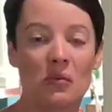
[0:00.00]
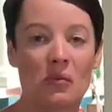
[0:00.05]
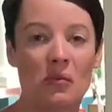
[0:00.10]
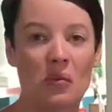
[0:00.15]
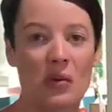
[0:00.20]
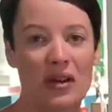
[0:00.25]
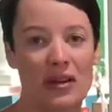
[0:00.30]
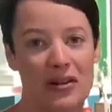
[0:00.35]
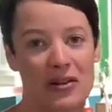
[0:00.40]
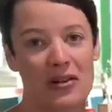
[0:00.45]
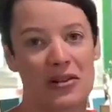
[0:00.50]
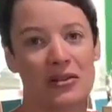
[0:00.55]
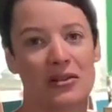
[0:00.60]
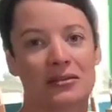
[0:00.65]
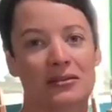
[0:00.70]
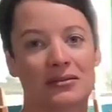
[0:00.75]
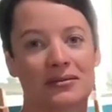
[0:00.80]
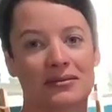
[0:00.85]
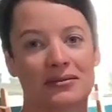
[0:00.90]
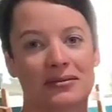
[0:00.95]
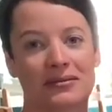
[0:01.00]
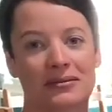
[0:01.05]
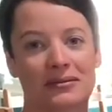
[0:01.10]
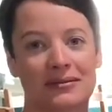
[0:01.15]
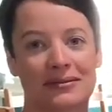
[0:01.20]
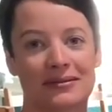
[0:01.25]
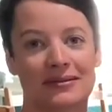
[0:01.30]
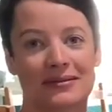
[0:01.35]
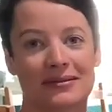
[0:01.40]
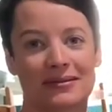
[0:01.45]
will,
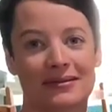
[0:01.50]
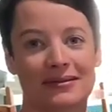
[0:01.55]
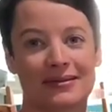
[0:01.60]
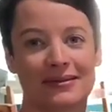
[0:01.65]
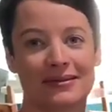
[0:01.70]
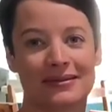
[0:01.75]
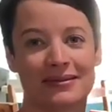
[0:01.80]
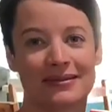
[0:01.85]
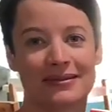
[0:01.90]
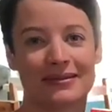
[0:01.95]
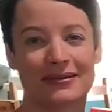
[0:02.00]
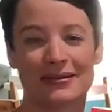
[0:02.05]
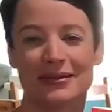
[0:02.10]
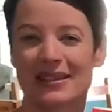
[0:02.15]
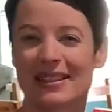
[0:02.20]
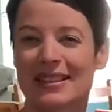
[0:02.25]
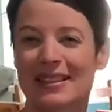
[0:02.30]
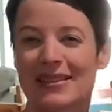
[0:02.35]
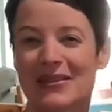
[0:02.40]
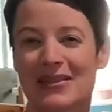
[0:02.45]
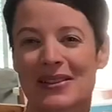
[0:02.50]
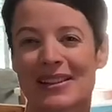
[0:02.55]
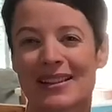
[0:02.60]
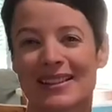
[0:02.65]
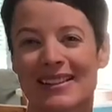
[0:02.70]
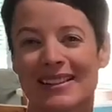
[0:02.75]
what's the word?